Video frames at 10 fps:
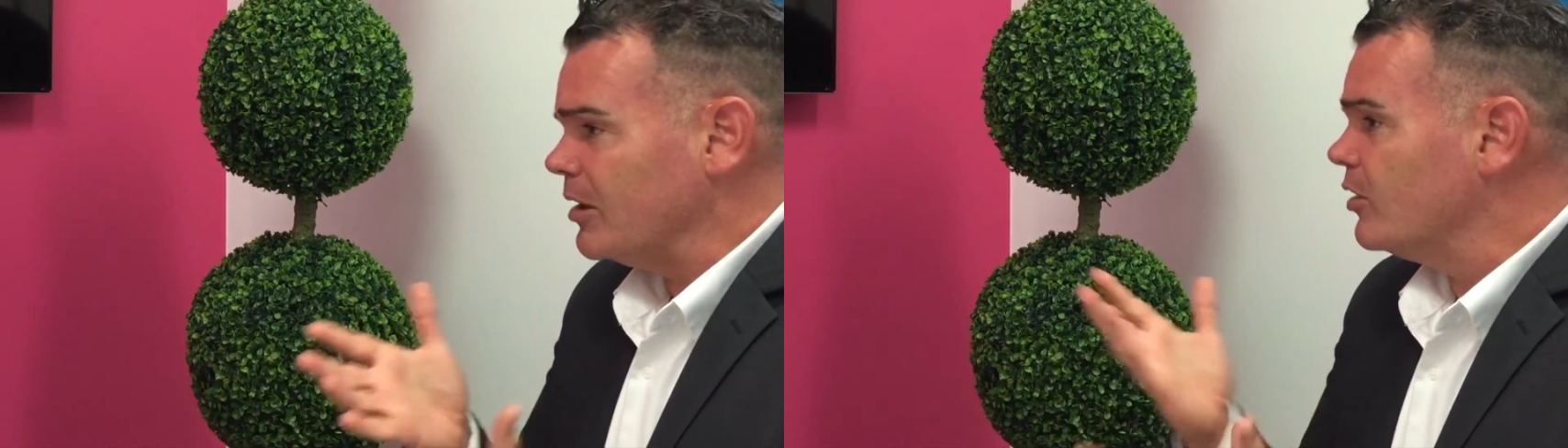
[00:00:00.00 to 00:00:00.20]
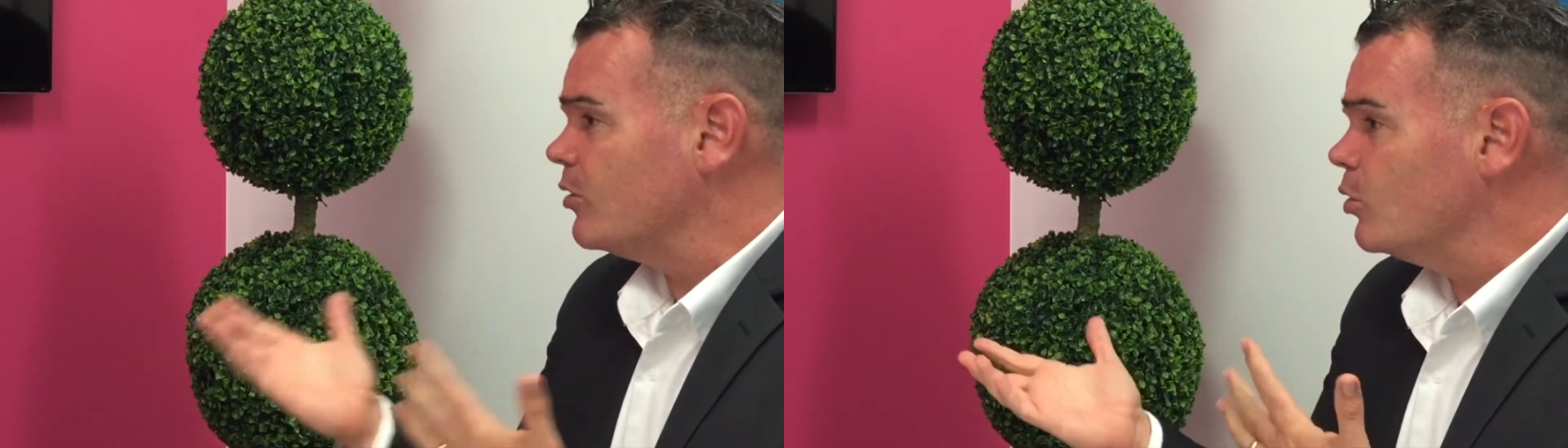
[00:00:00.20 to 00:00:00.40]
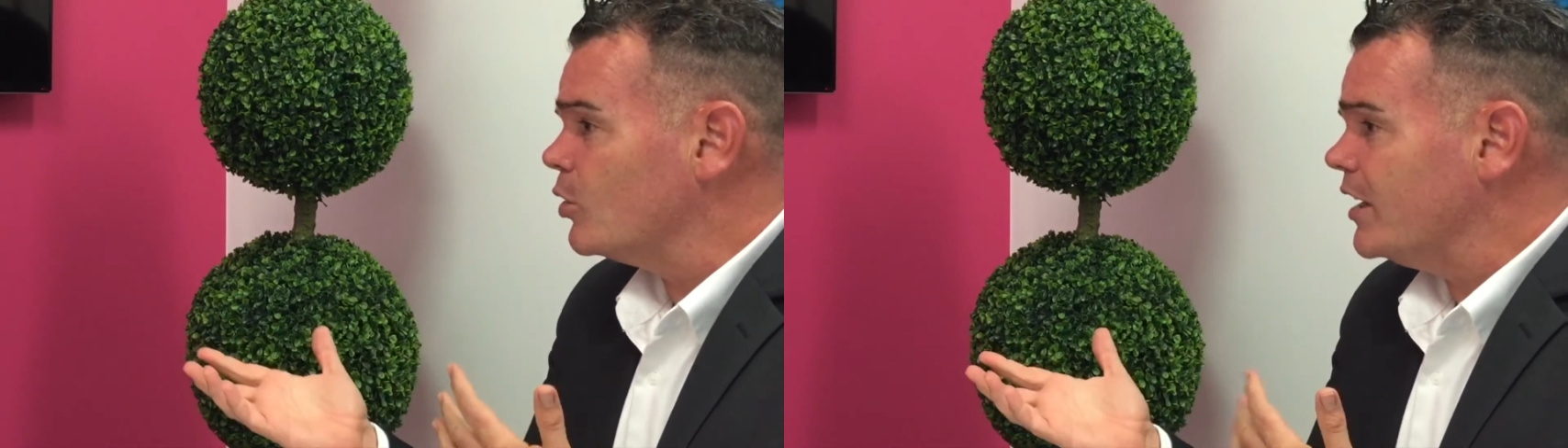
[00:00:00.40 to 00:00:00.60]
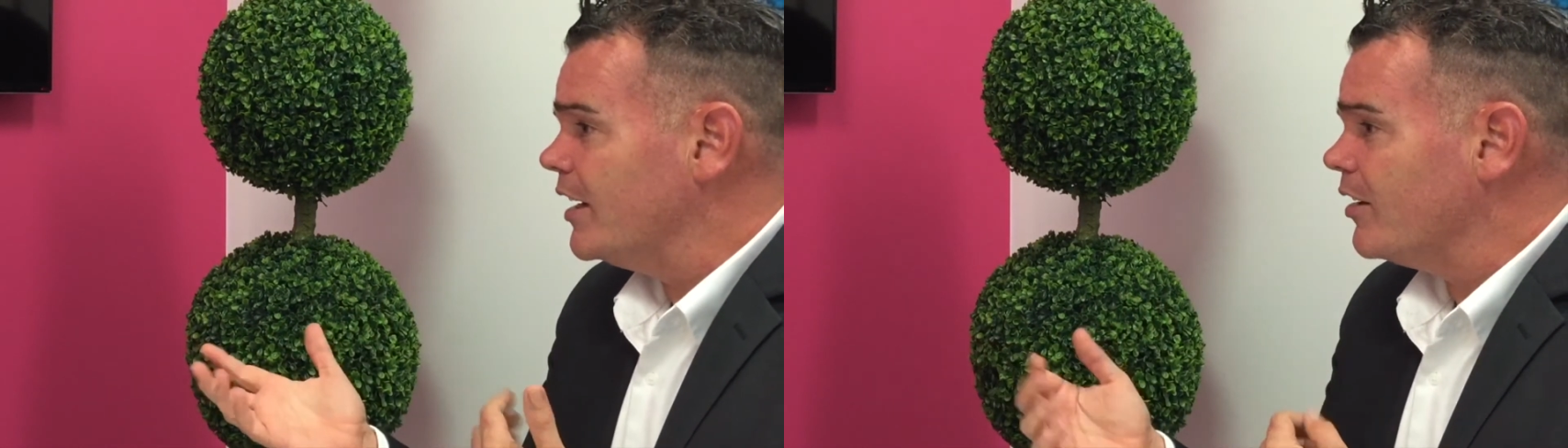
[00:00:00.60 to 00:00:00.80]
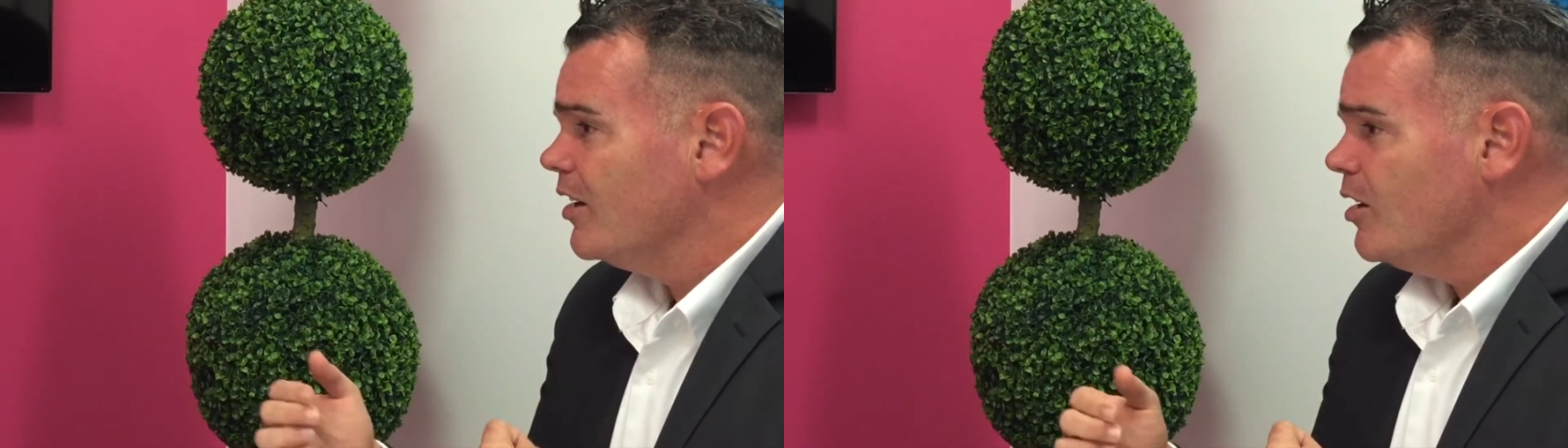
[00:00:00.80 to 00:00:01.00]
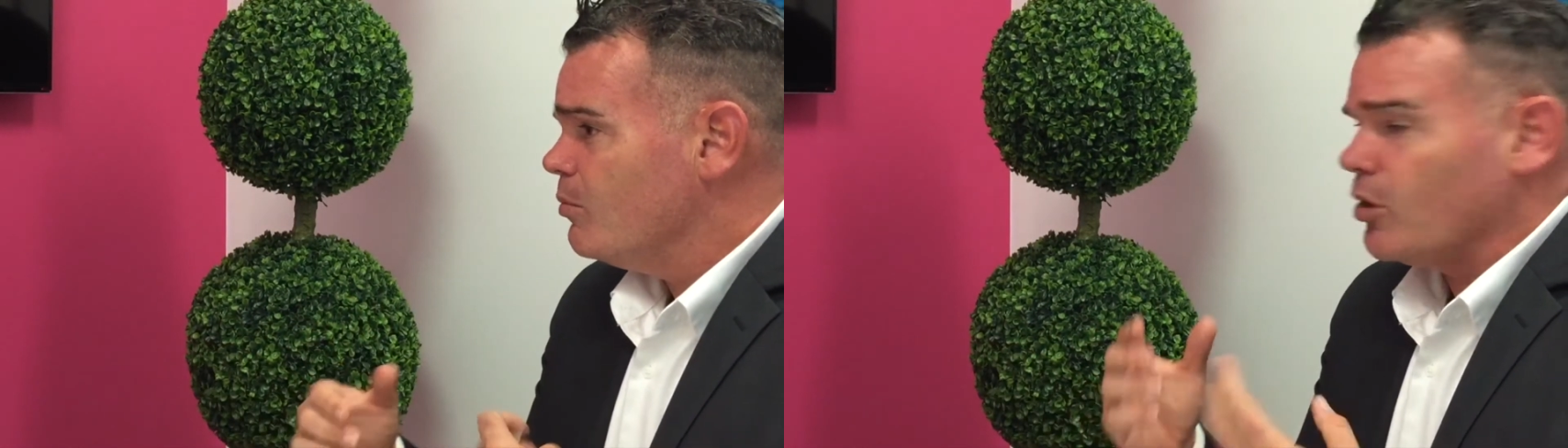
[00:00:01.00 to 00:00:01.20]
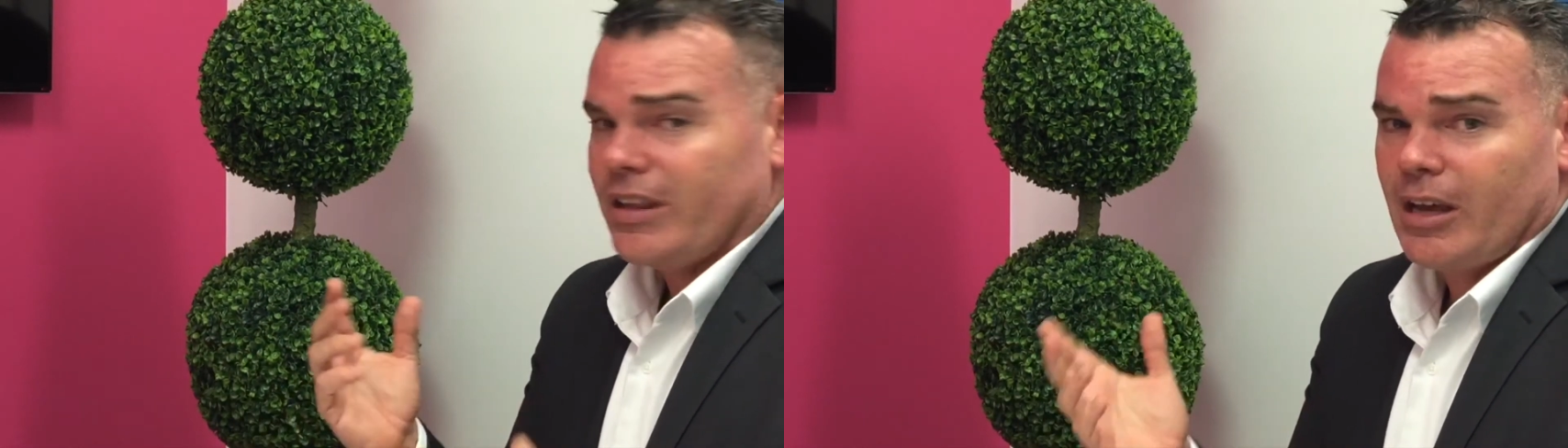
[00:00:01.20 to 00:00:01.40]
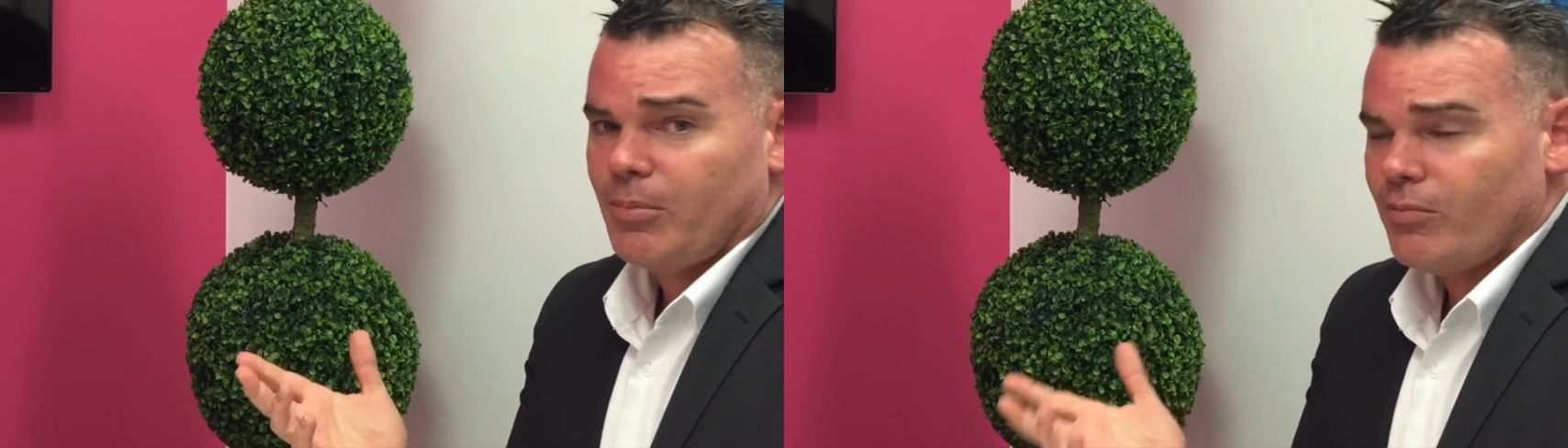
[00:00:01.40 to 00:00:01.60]
be looking at
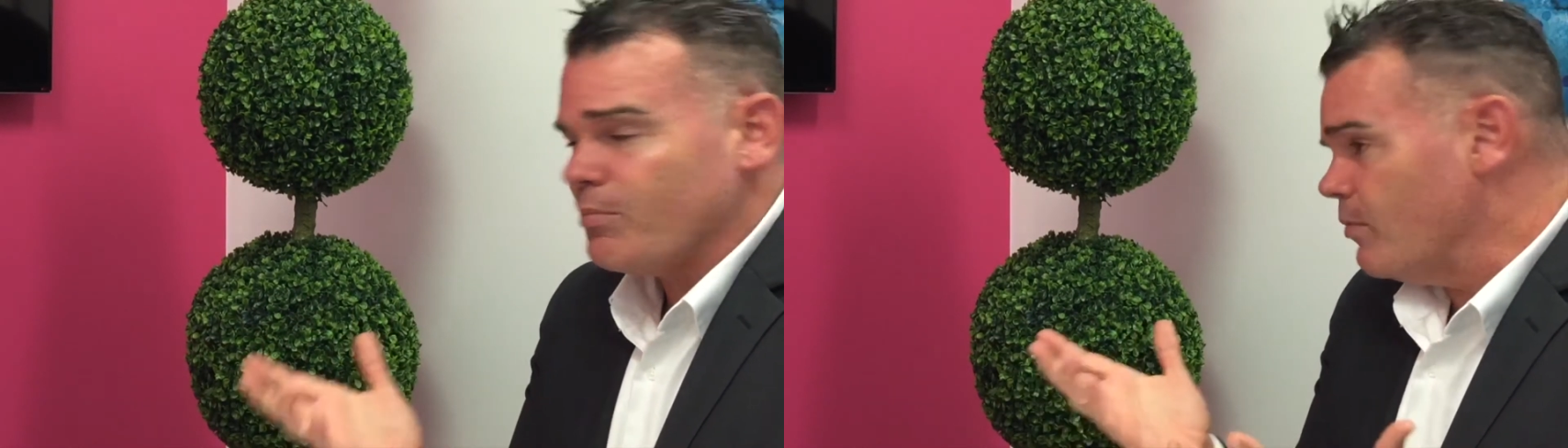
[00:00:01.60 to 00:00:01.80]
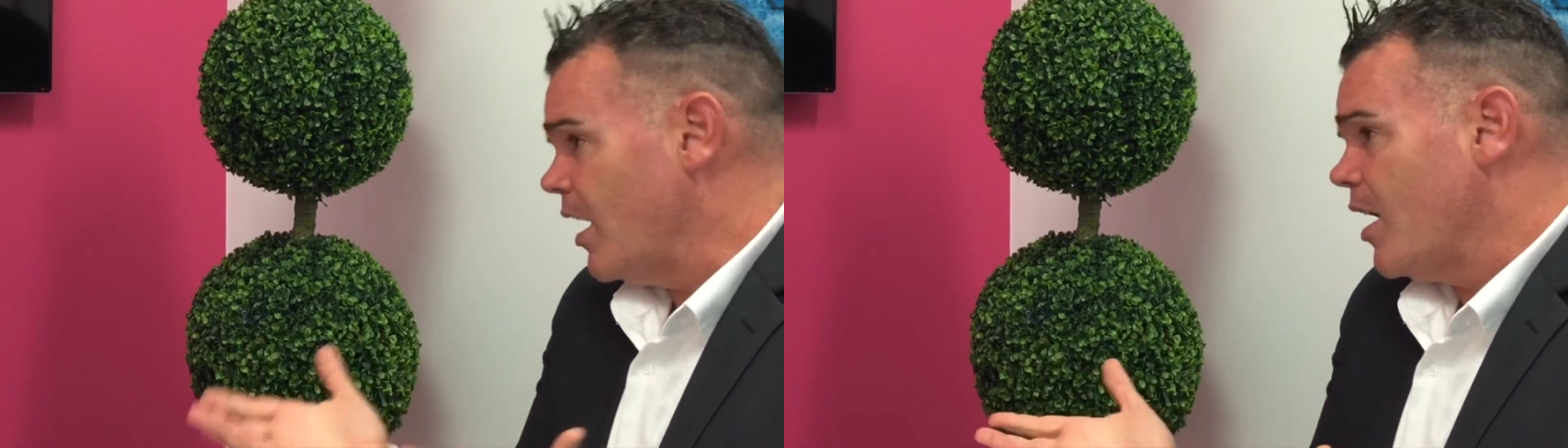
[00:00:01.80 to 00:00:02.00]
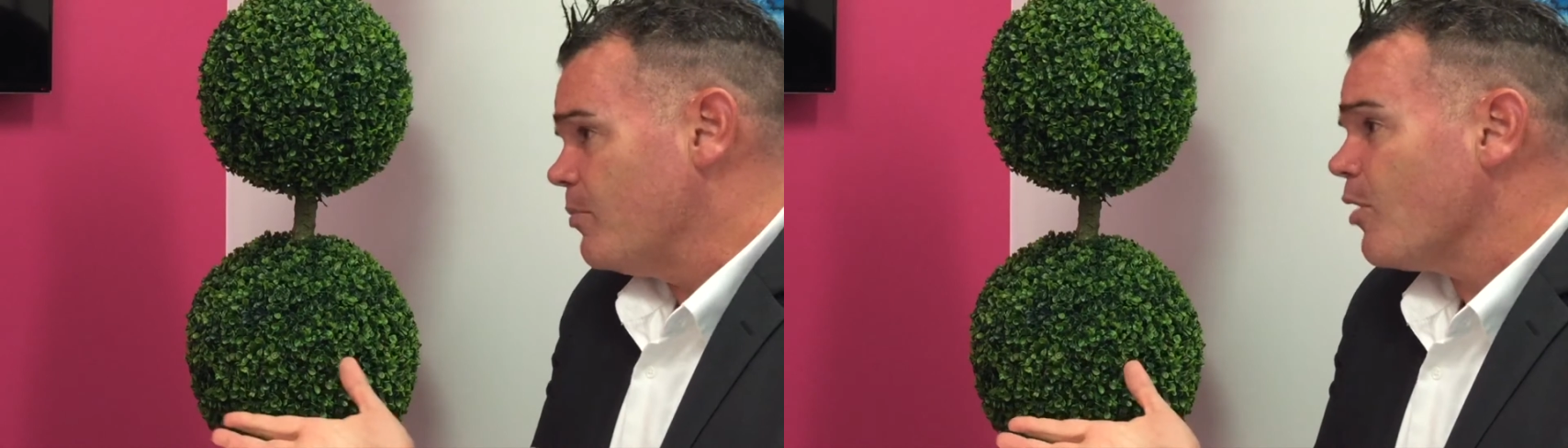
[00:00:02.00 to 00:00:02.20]
putting their uh,